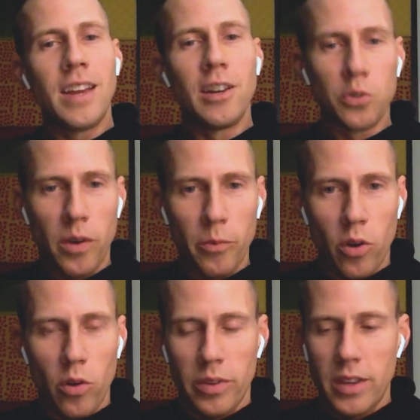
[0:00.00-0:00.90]
Here's where I'm
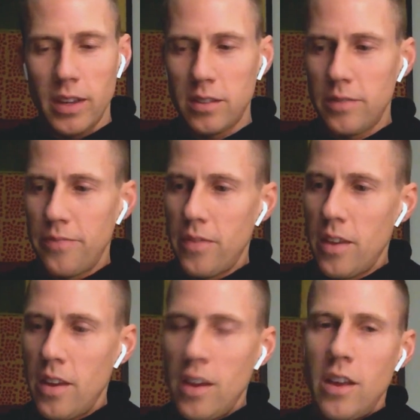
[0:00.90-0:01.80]
going with this.
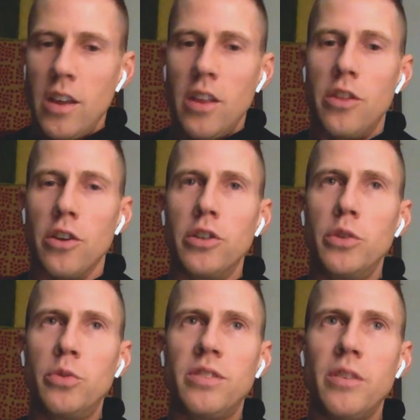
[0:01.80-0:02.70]
There
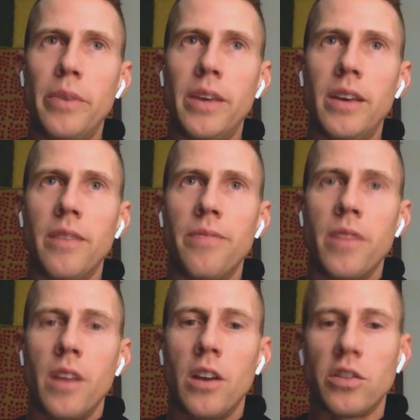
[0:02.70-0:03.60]
used to be
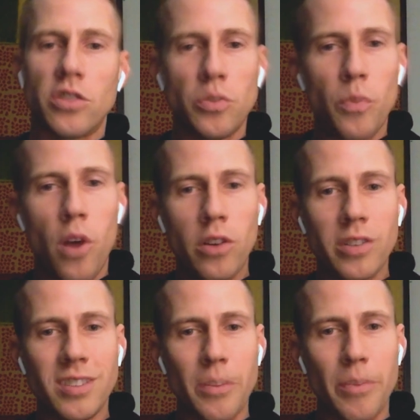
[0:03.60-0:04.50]
a small
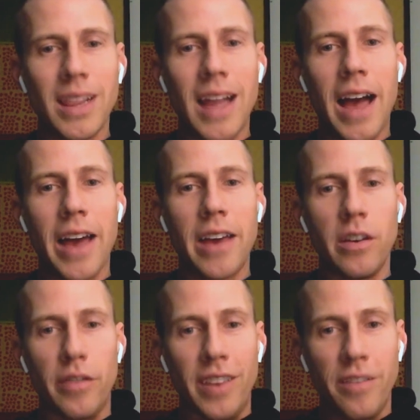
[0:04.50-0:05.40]
supply
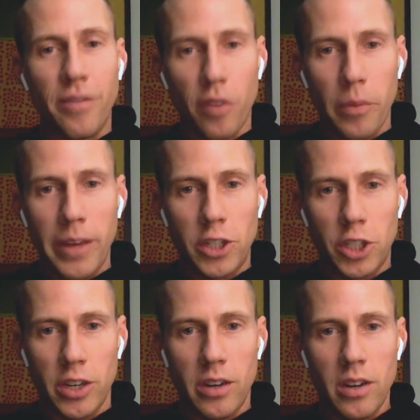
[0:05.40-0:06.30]
of
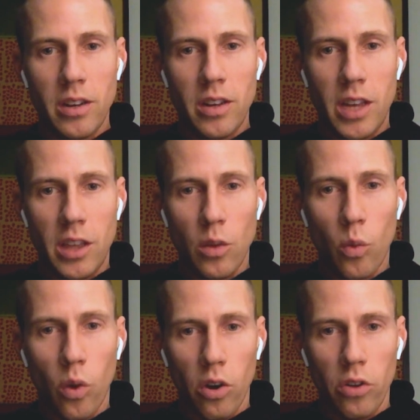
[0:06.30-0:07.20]
information in the
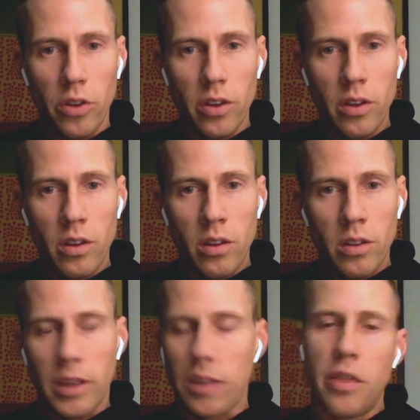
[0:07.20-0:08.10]
world,
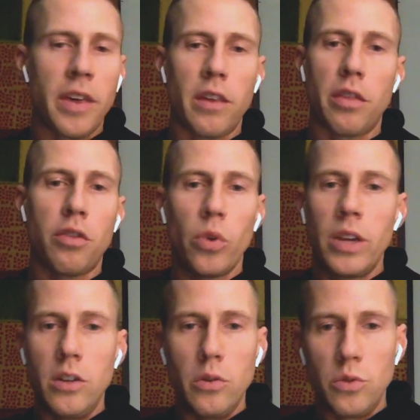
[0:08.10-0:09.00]
like think
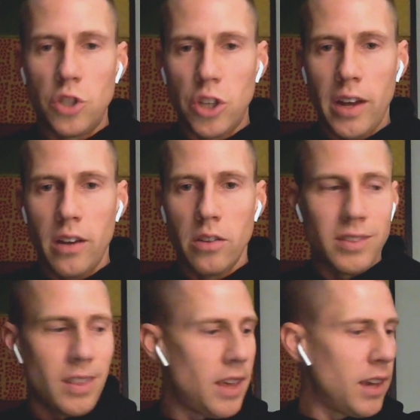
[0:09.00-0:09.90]
3 news
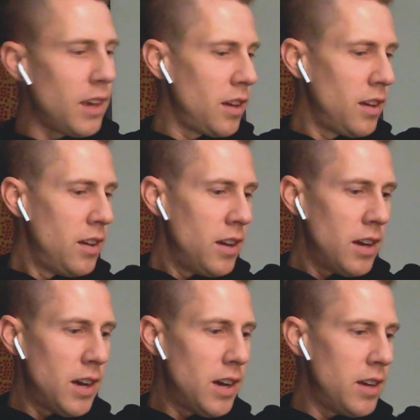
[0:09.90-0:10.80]
channels, think
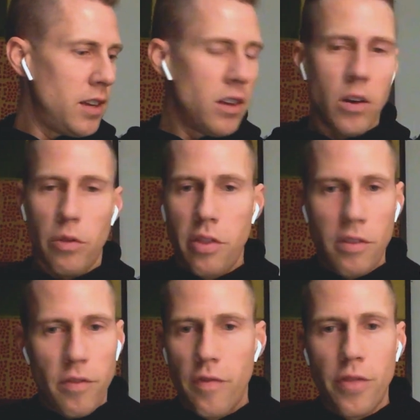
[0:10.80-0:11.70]

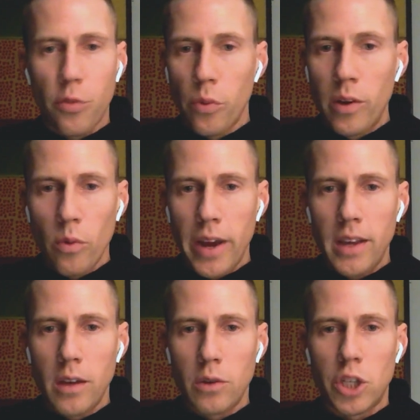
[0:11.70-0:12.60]
3
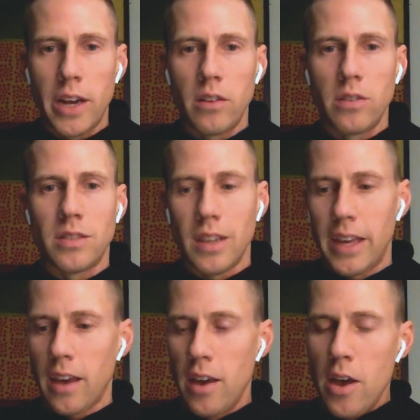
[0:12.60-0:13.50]
radio channels.
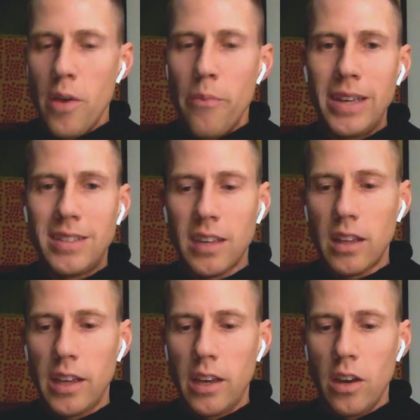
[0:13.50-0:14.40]
Like
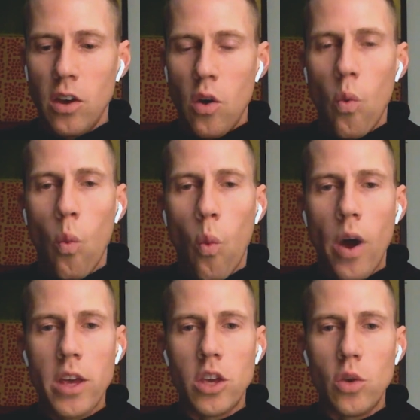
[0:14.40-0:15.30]
basically
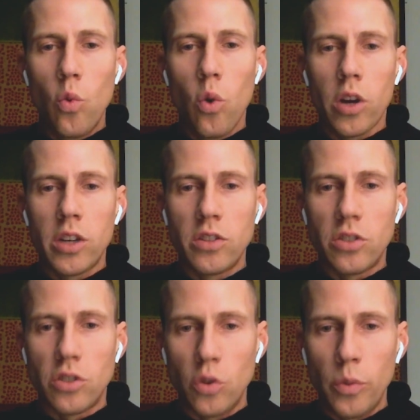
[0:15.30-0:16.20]
what you were
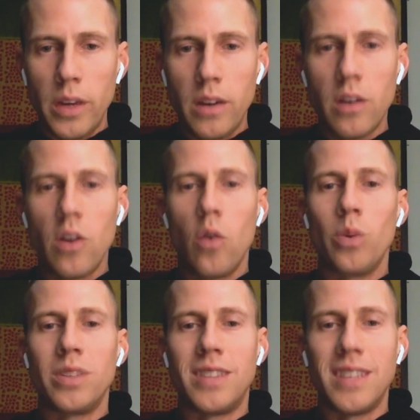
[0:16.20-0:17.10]
consuming
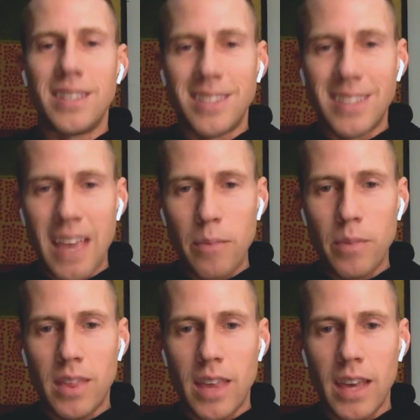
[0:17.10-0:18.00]
was the same
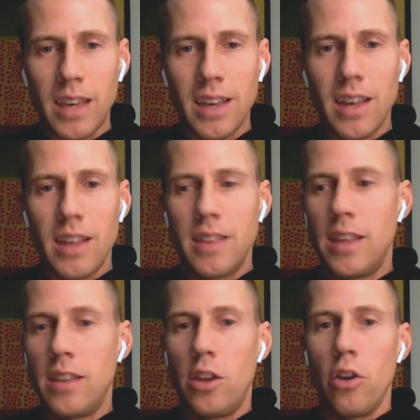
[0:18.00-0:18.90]
thing
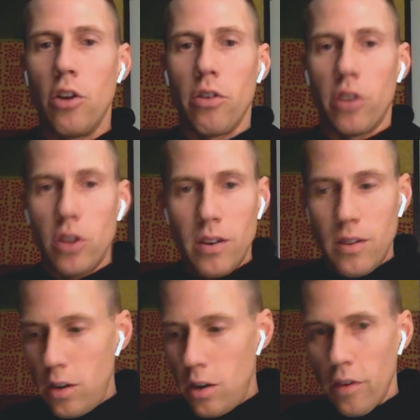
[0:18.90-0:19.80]
that your
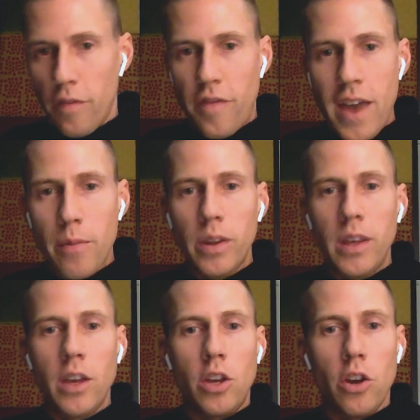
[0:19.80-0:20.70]

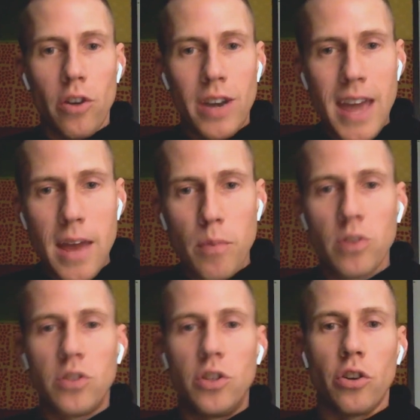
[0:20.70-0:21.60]
family, your
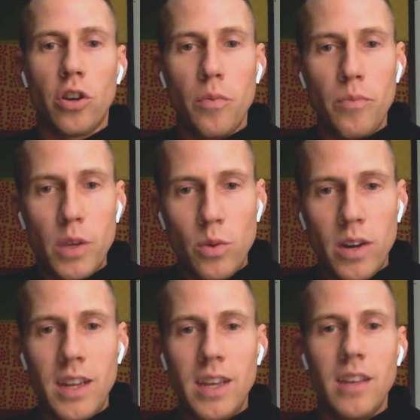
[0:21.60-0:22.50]
neighbors, your
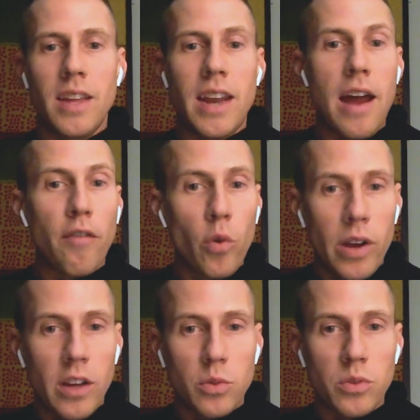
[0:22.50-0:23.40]
community, that
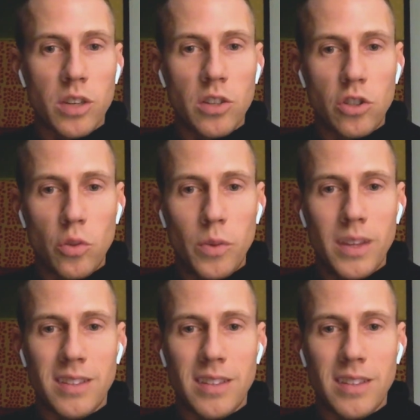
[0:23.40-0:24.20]
everyone else was consuming the